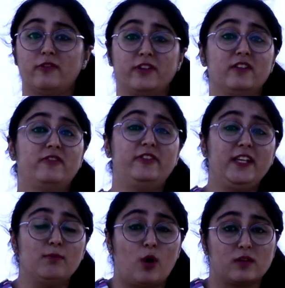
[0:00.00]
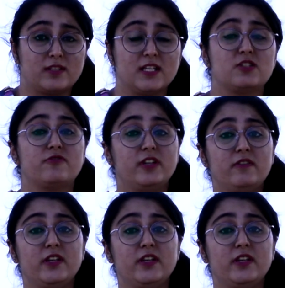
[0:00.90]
offering free mock tests, free